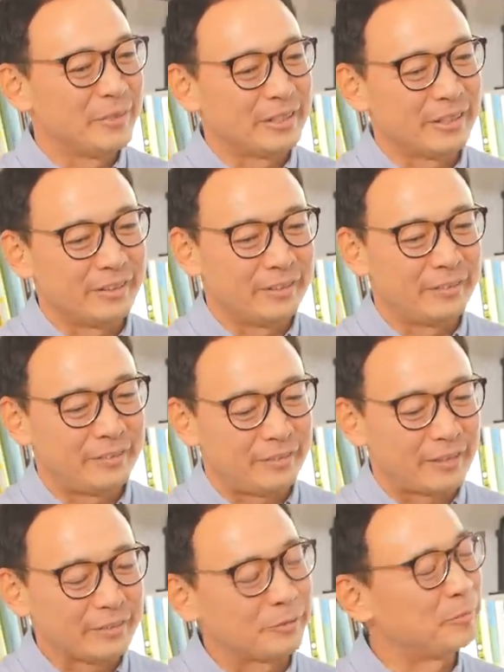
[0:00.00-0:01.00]

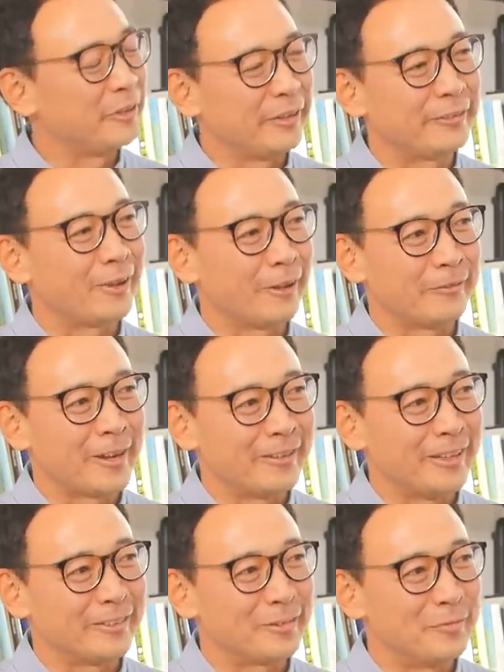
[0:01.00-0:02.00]
because that's a pretty solid
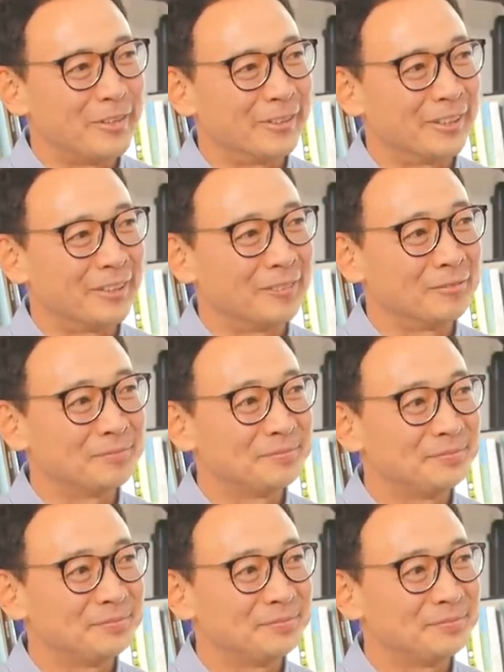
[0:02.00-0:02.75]
foundation to build on.